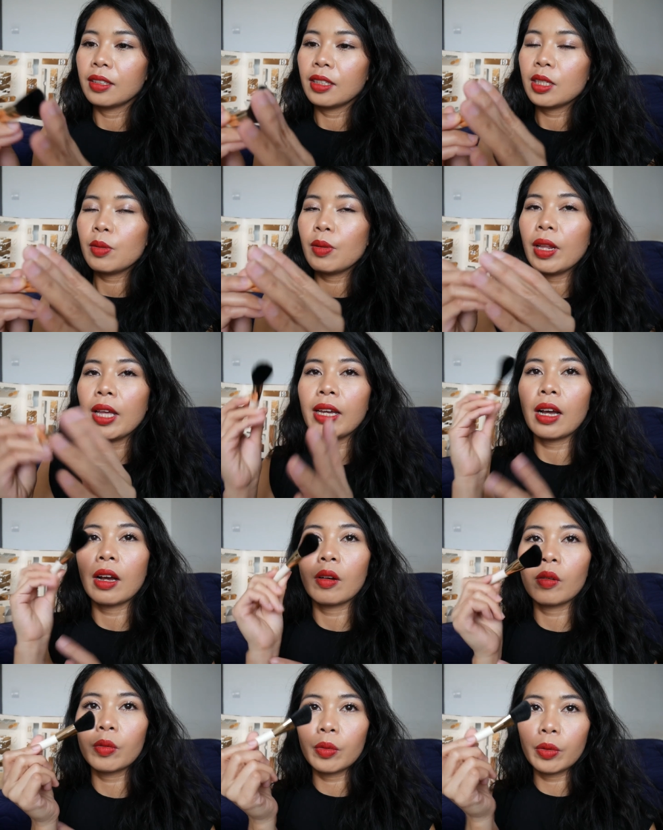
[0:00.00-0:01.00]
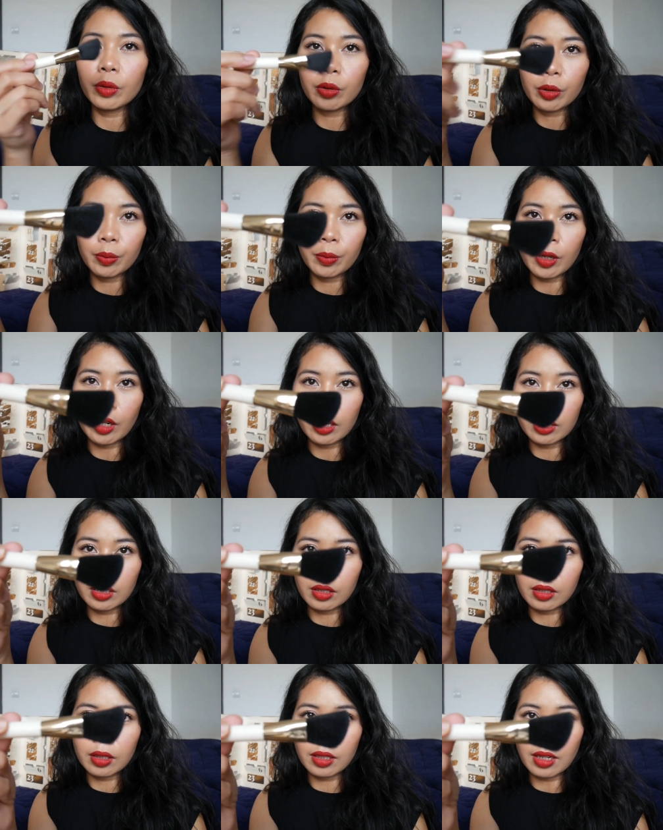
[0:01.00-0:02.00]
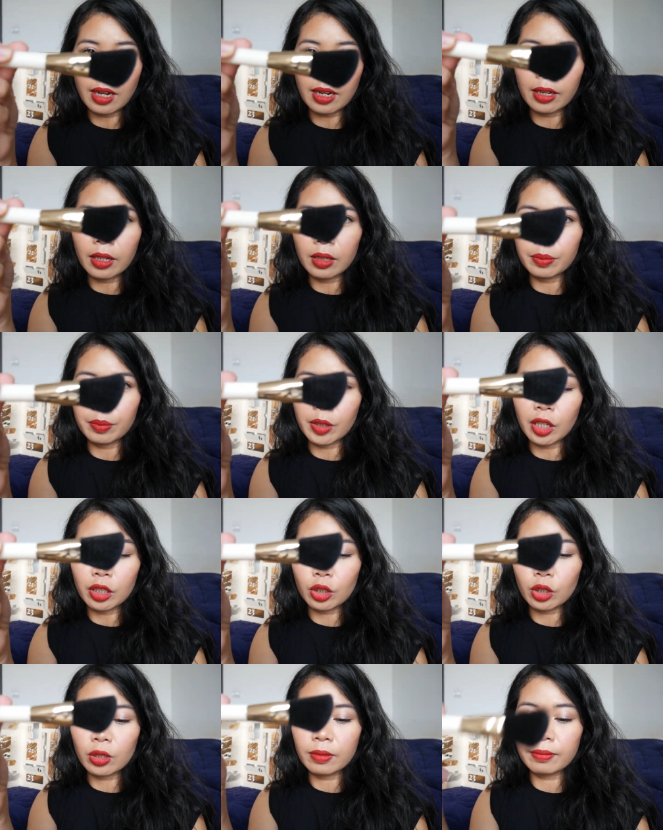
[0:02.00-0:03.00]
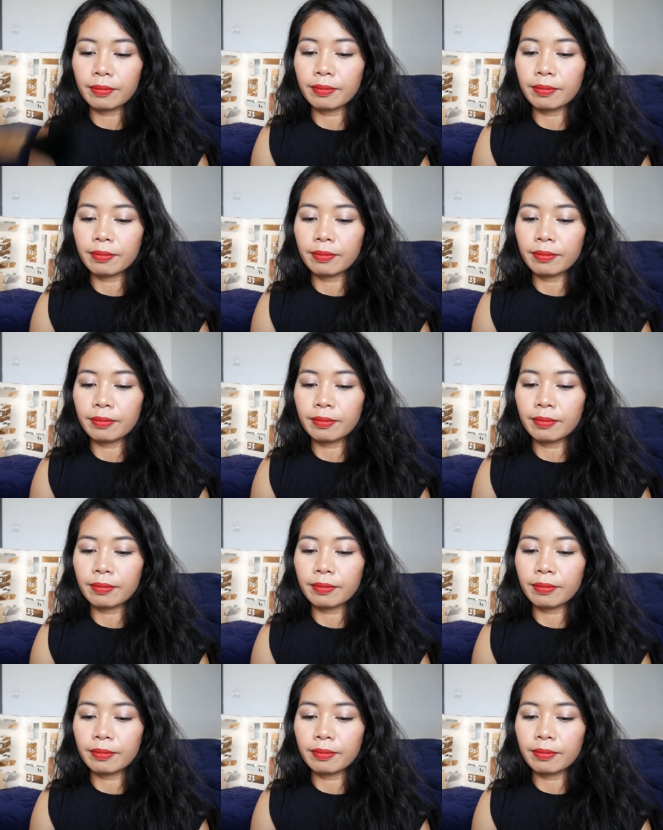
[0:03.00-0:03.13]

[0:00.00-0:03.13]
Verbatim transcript: So like a contour brush, angled brush.